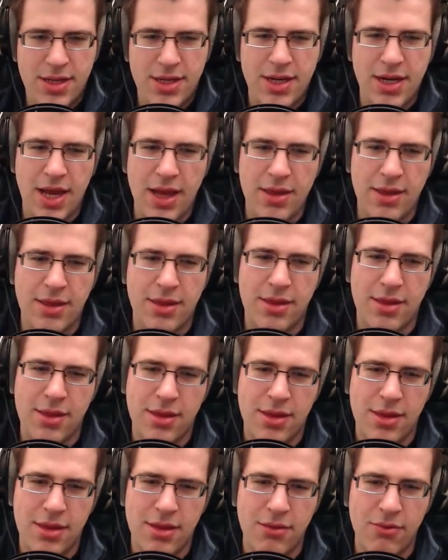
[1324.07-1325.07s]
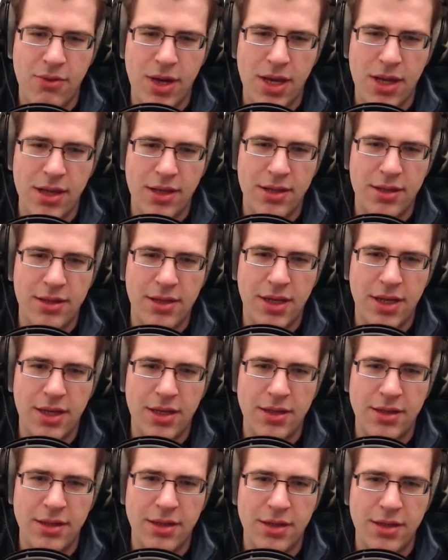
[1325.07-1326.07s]
Death Wang
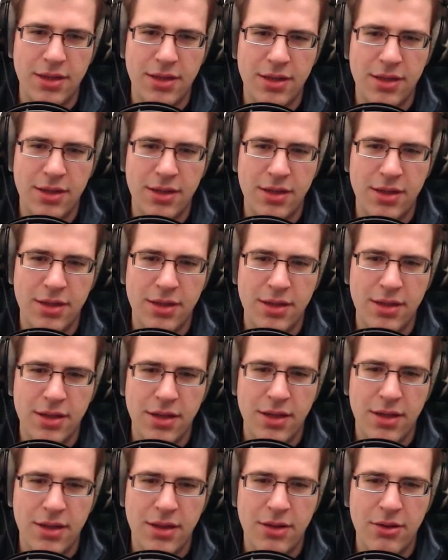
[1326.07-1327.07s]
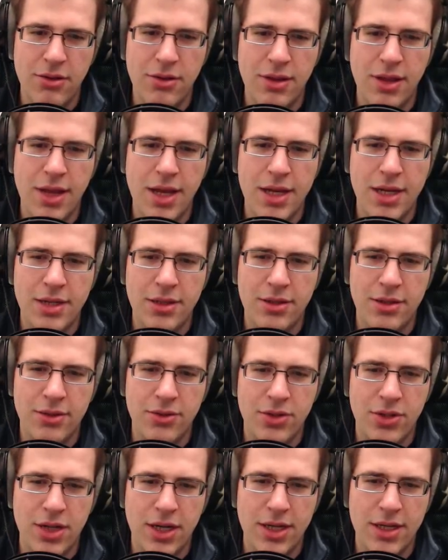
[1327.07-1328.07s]
6, huh? old lady
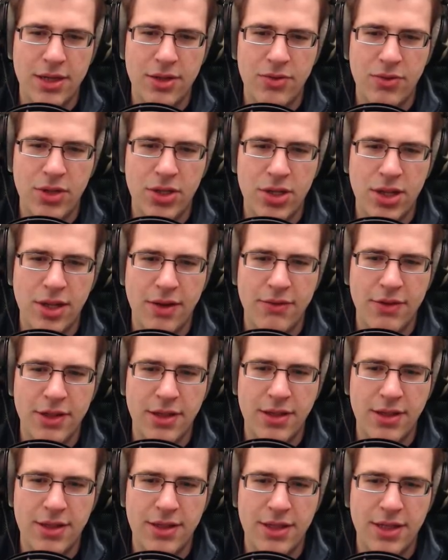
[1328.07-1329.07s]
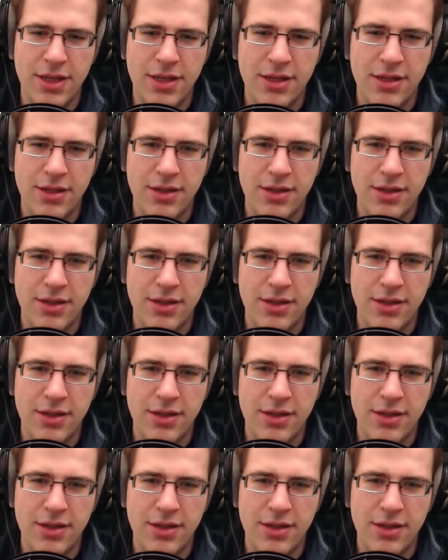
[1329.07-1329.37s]
socialing has reached level 6.